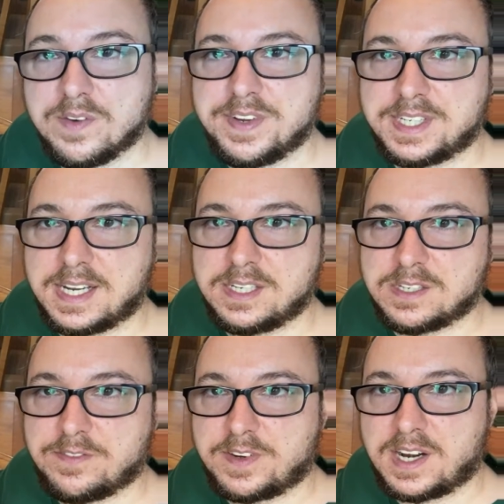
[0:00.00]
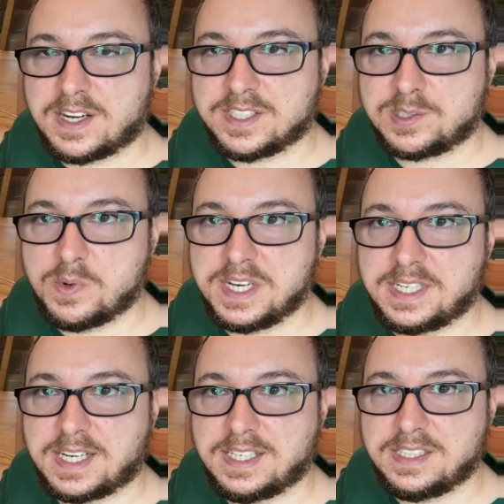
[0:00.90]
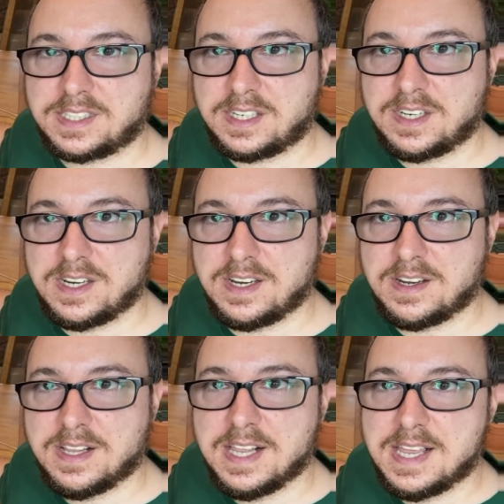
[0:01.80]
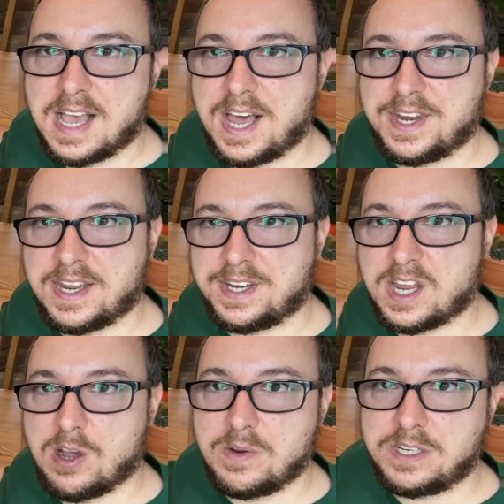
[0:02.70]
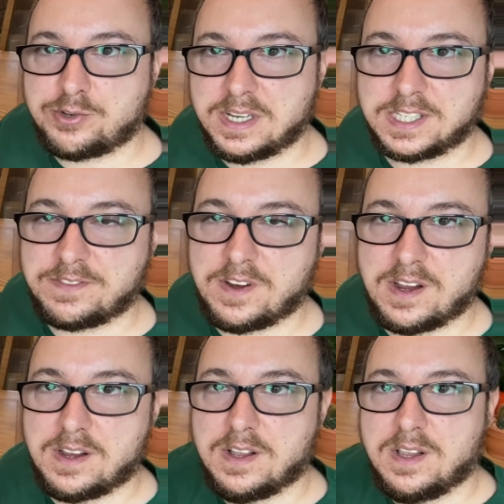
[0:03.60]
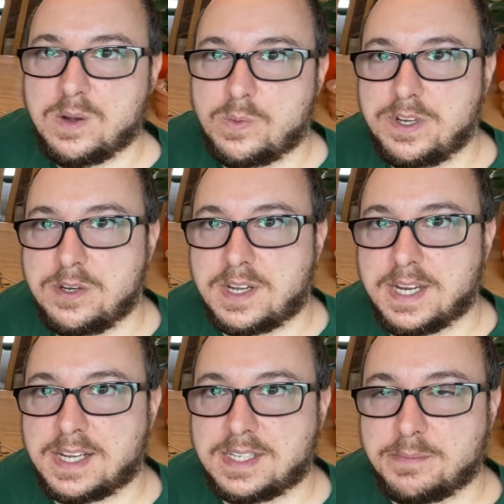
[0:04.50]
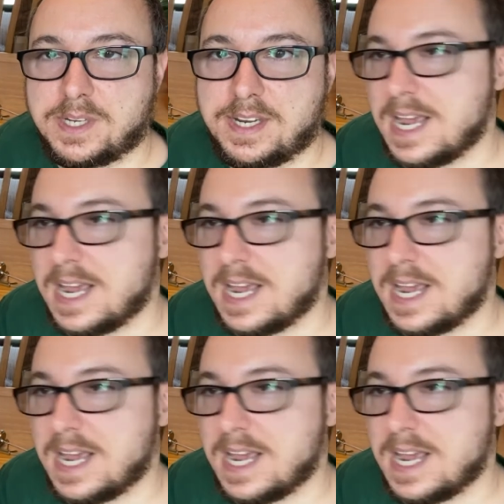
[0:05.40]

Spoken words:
of the data for the last 20 days in here, and then it only transfers when you connect up to the